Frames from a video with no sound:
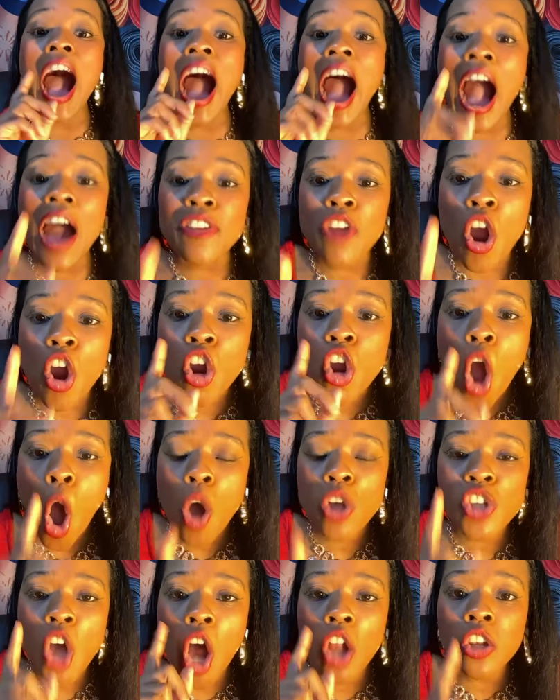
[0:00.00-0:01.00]
Honor
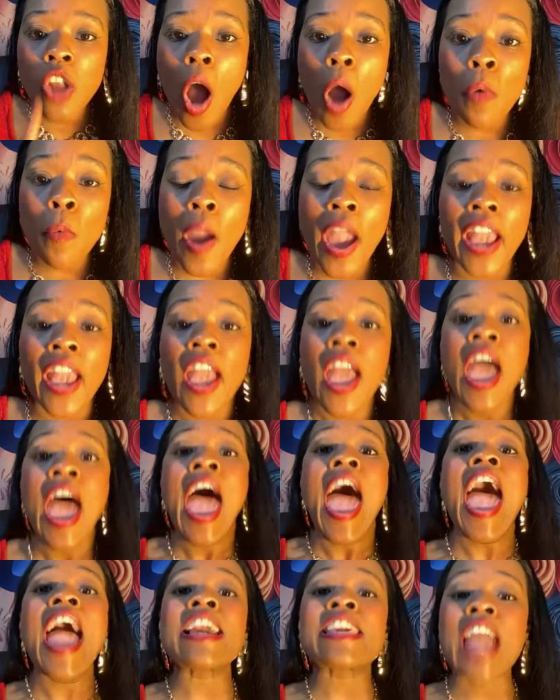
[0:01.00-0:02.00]
goes a long way.
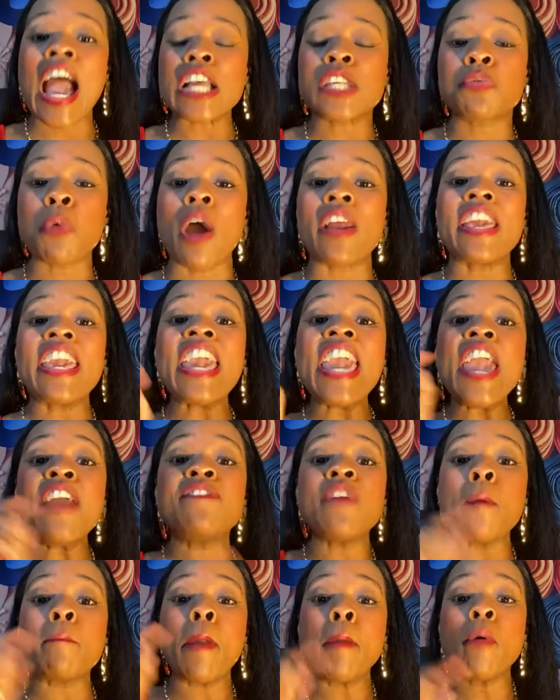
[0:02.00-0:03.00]
And guess what?
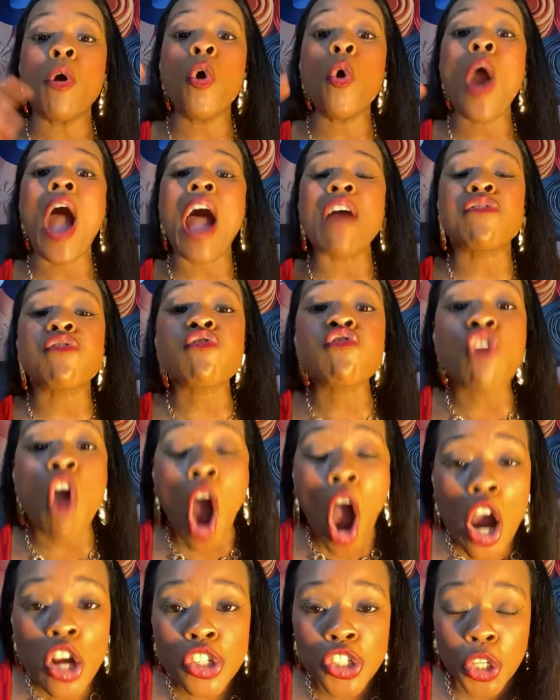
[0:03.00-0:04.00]
Even people who have
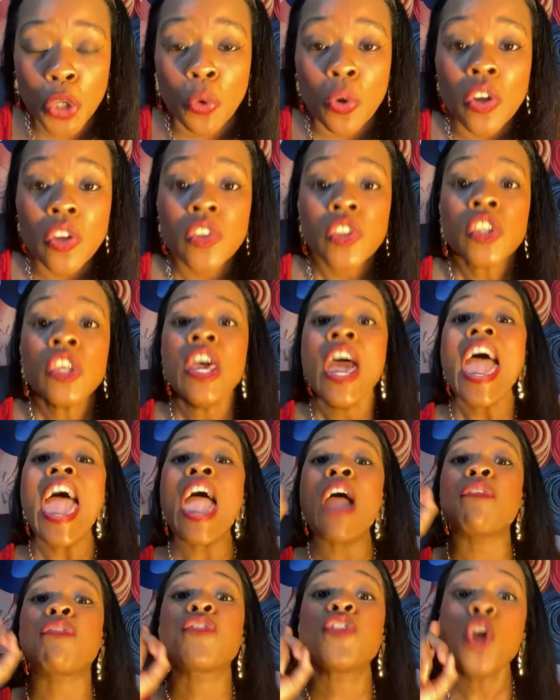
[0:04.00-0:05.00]
wronged you,
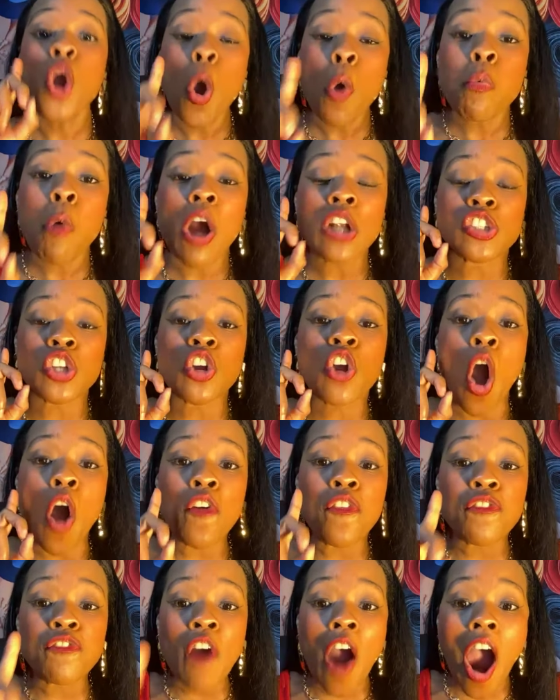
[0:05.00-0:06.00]
if you want to
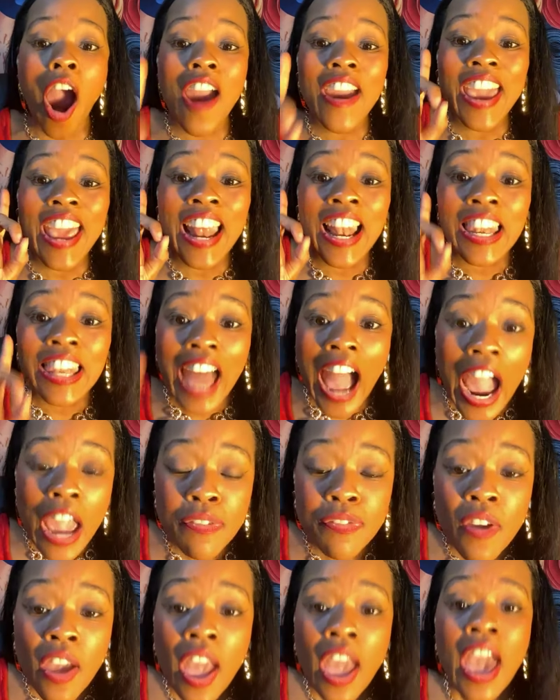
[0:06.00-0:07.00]
go far in
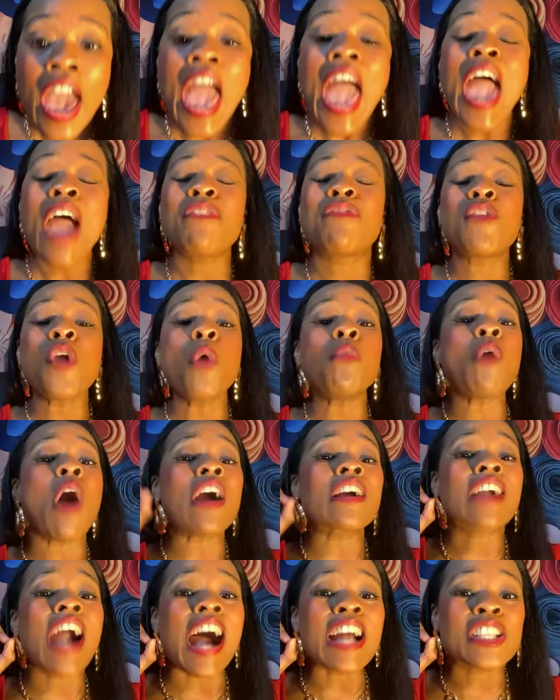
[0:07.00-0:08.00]
life, if you
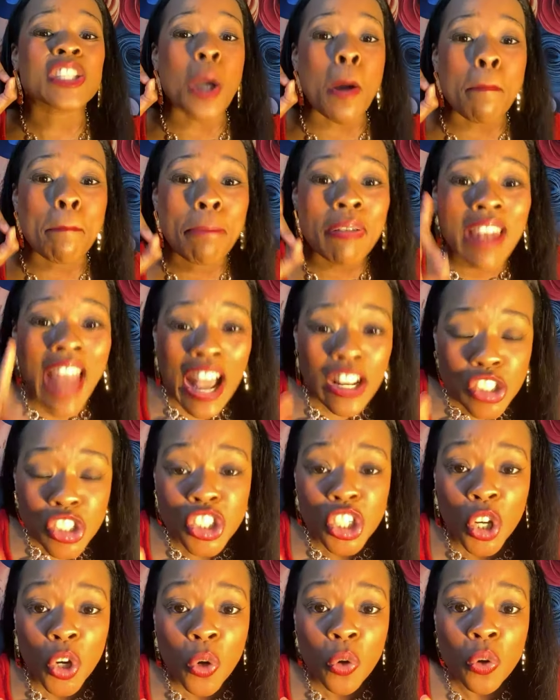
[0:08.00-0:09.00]
want God to
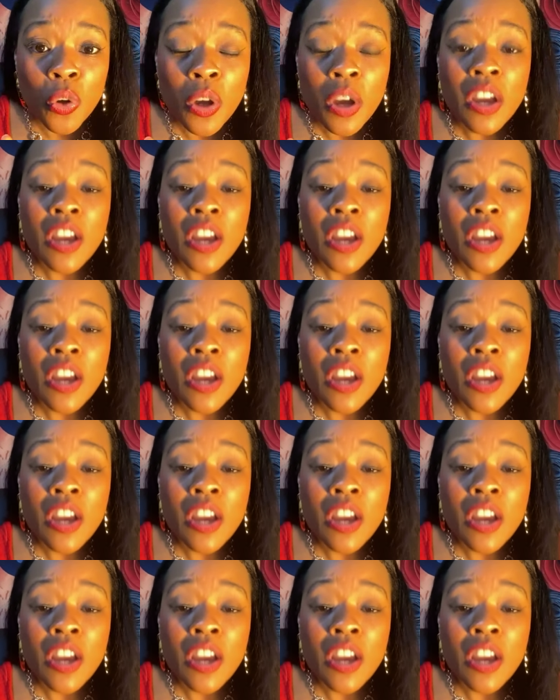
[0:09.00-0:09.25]
bless you,